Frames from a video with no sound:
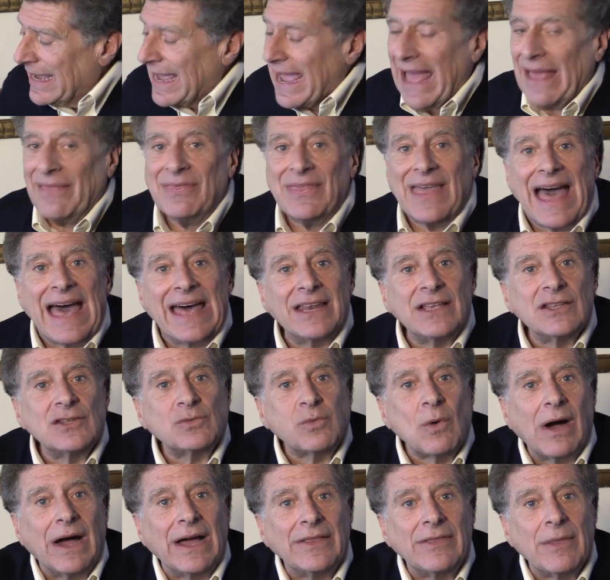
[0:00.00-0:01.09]
And that is
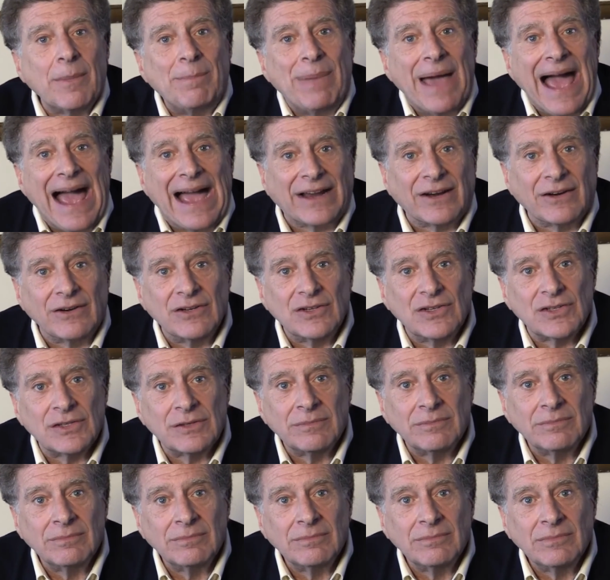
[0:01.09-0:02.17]
why the Packers
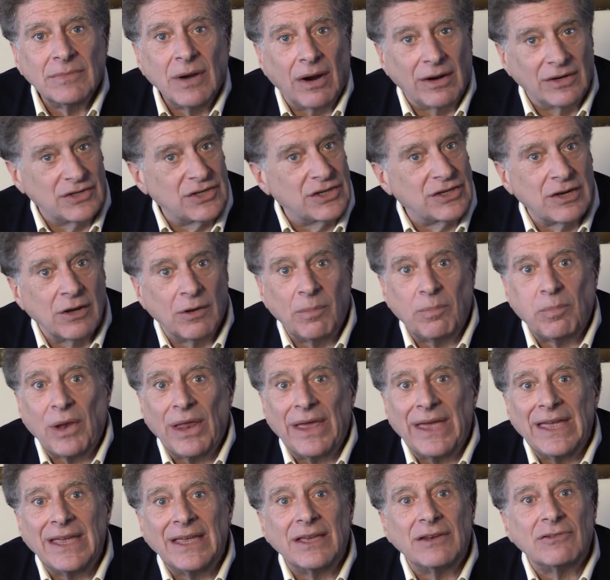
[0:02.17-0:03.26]
are still
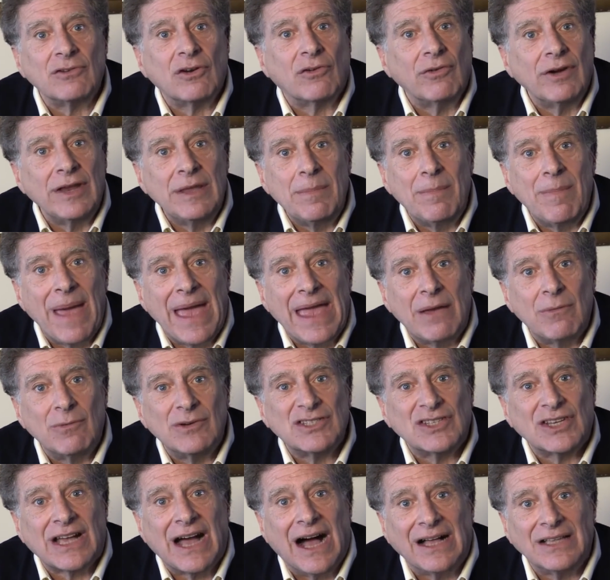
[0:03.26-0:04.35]
playing in Green Bay,
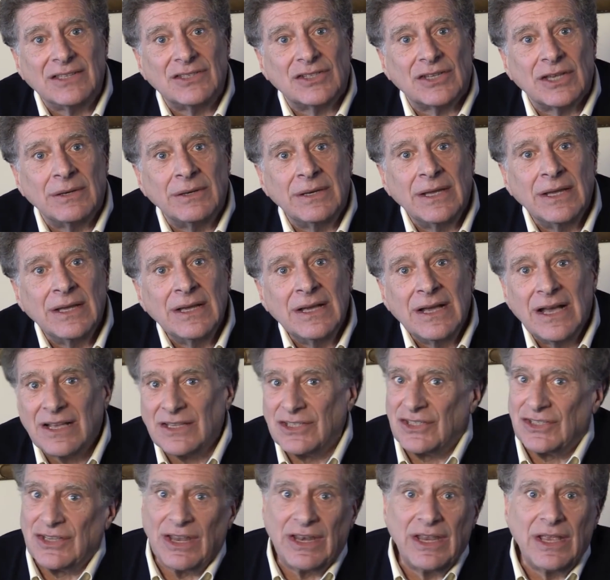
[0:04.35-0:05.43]
Wisconsin, a
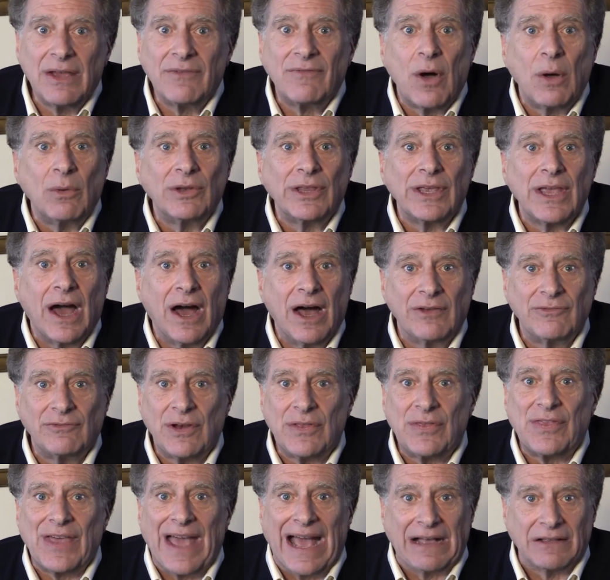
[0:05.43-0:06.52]
city of only
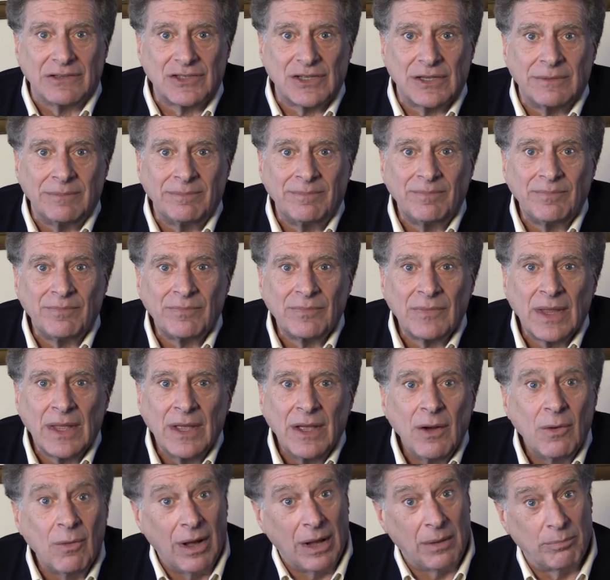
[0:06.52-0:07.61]
100,000,
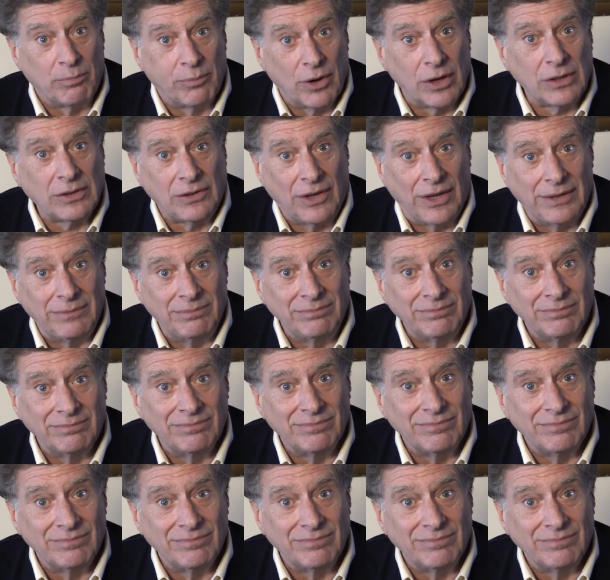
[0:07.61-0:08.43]
while Brooklyn,